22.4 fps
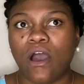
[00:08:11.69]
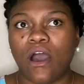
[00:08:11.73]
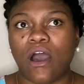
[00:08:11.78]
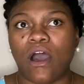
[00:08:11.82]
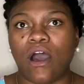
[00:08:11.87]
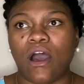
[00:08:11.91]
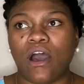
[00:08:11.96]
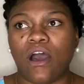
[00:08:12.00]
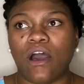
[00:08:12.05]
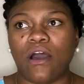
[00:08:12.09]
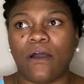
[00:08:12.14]

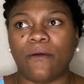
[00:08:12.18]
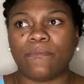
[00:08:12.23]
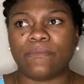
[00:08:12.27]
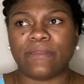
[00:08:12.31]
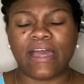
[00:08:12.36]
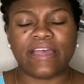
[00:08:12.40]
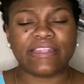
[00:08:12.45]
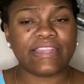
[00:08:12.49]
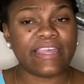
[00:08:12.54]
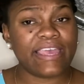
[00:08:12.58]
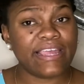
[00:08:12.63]

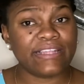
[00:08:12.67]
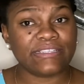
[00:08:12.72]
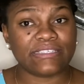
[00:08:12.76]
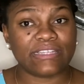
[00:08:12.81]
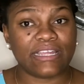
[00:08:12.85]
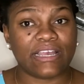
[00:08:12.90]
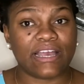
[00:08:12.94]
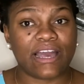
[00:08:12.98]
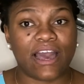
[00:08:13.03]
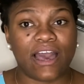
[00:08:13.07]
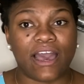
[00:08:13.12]
not the
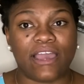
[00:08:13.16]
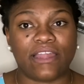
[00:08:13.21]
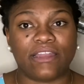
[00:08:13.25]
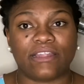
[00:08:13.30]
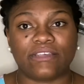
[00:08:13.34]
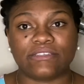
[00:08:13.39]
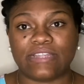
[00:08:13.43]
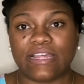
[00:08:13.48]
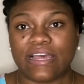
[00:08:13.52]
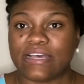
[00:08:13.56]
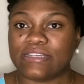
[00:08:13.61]
instant kind
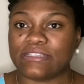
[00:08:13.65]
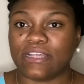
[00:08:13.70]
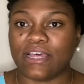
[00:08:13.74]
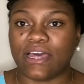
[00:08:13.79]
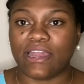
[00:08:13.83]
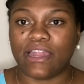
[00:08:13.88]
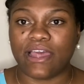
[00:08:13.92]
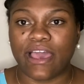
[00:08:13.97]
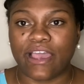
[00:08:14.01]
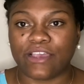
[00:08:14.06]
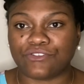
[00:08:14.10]
because that has a
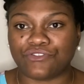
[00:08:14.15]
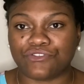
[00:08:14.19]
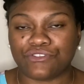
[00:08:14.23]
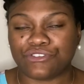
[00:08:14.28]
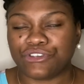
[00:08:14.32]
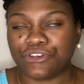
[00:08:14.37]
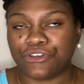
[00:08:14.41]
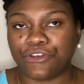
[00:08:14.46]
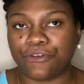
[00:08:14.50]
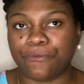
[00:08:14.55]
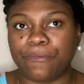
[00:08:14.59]
lot of extra
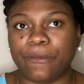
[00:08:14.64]
sugar,